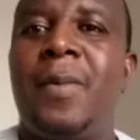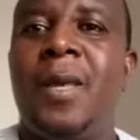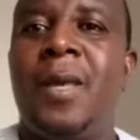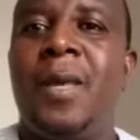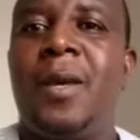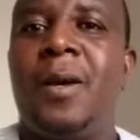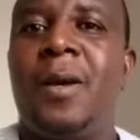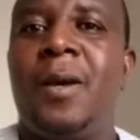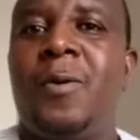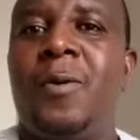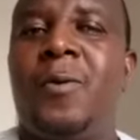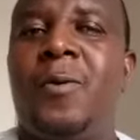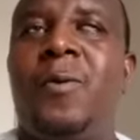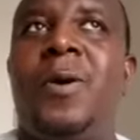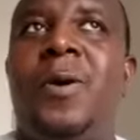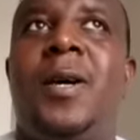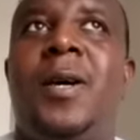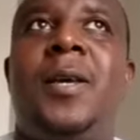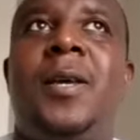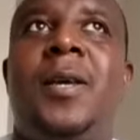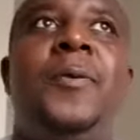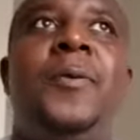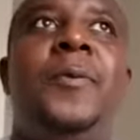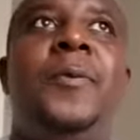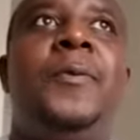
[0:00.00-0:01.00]
Would you
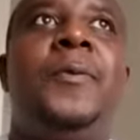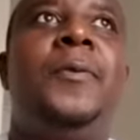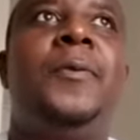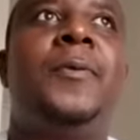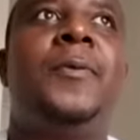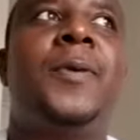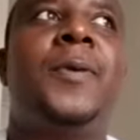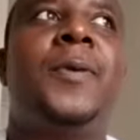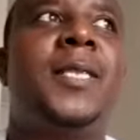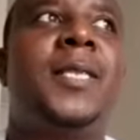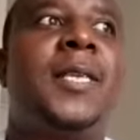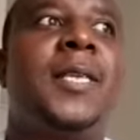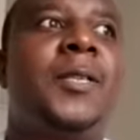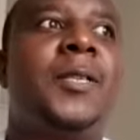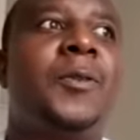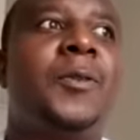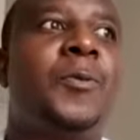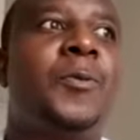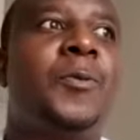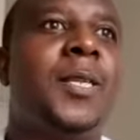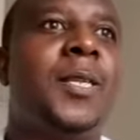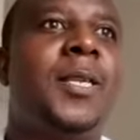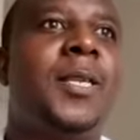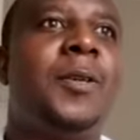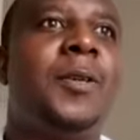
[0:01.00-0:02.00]
apply,
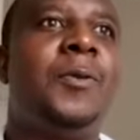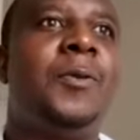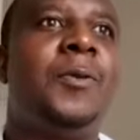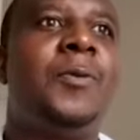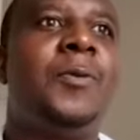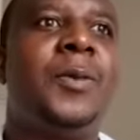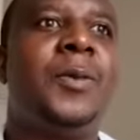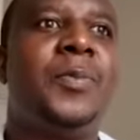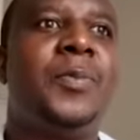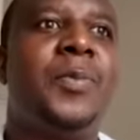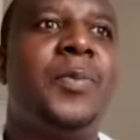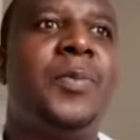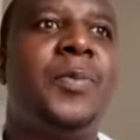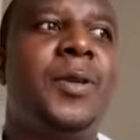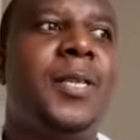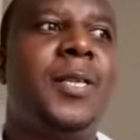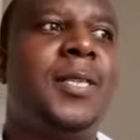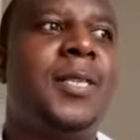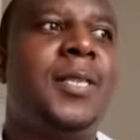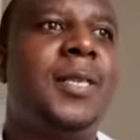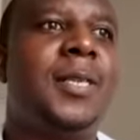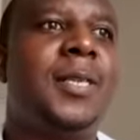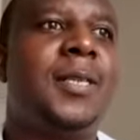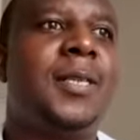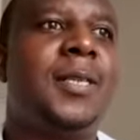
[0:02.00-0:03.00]
or are you what's that
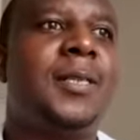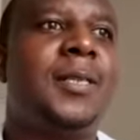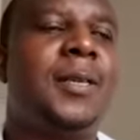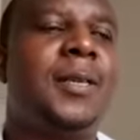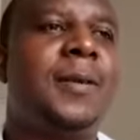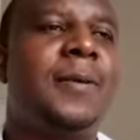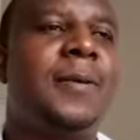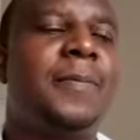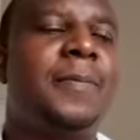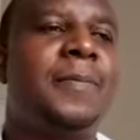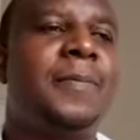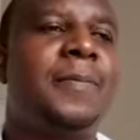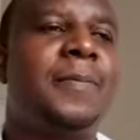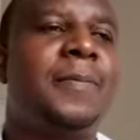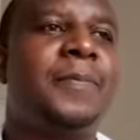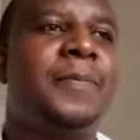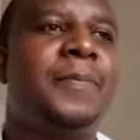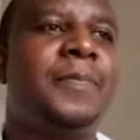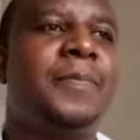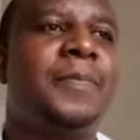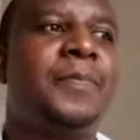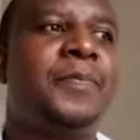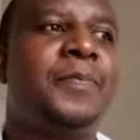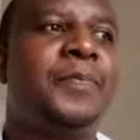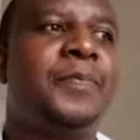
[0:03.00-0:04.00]
word they use in
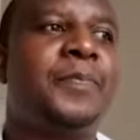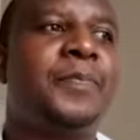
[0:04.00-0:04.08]
politics?